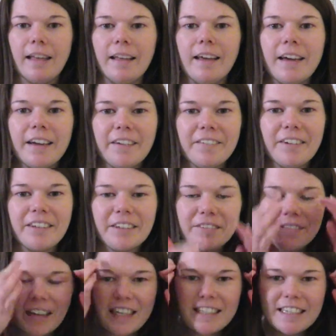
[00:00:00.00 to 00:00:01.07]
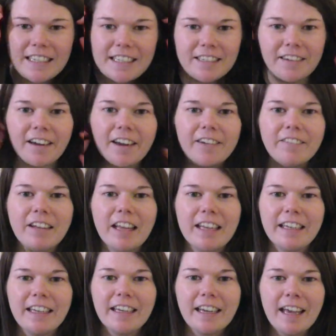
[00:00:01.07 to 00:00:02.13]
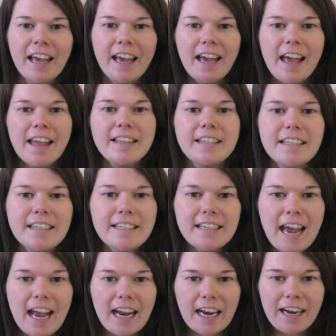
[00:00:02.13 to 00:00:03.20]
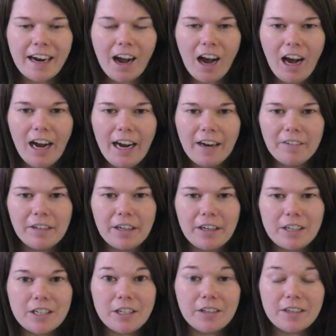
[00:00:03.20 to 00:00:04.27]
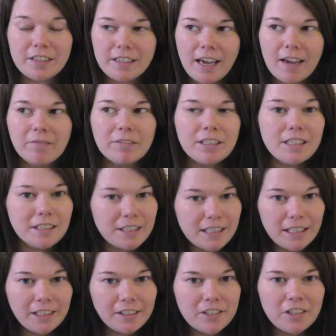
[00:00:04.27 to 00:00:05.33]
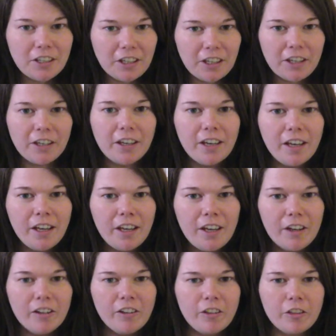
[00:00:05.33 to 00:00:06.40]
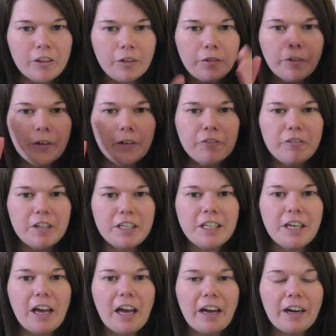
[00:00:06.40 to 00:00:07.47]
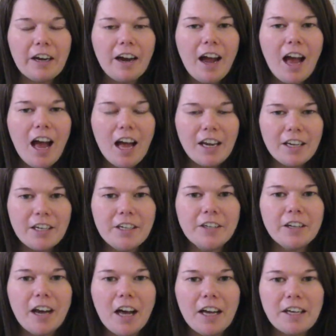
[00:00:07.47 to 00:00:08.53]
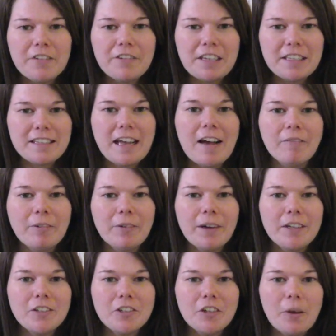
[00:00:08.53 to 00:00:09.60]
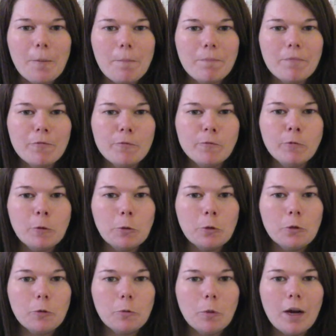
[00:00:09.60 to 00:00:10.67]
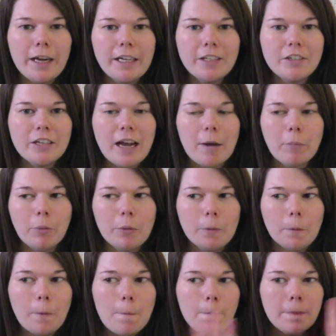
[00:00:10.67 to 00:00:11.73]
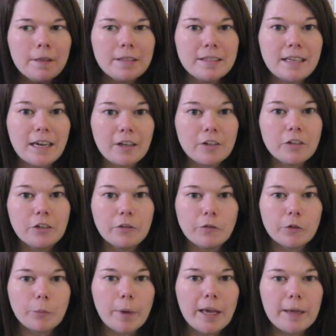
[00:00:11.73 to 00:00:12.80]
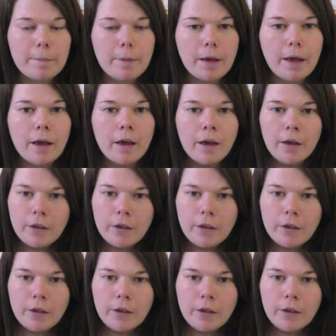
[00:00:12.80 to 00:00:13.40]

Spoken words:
Hello, welcome back to History Home Learning. Today I am going to attempt to teach you through video a new kind of exam question for the Whitechapel section of your paper.